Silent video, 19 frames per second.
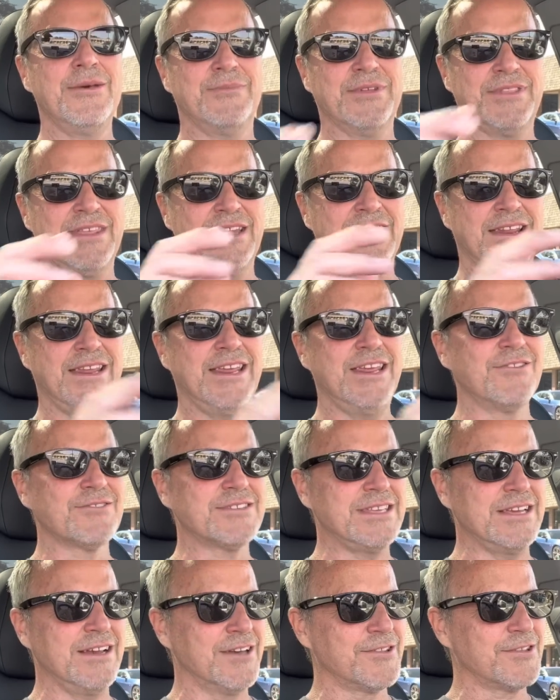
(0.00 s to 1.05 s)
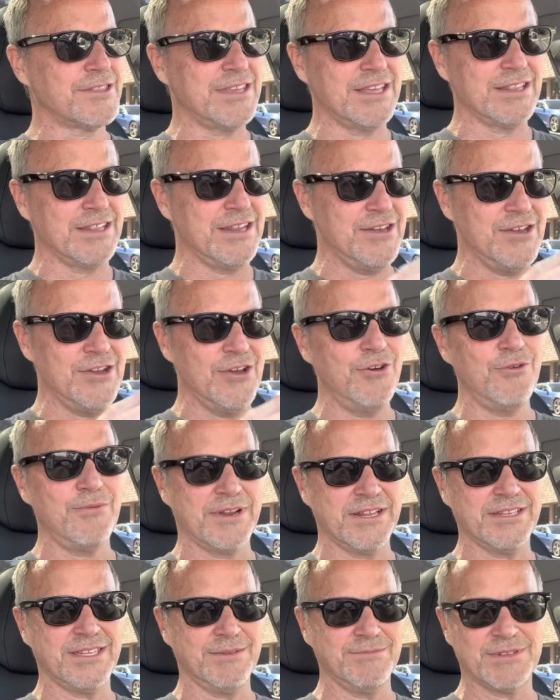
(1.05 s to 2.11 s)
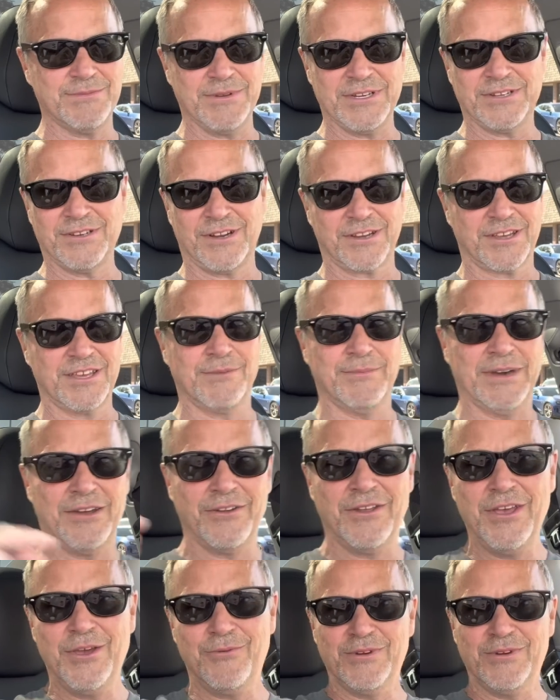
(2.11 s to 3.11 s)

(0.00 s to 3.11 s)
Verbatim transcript: But then here's the other thing that nobody seems to be talking about,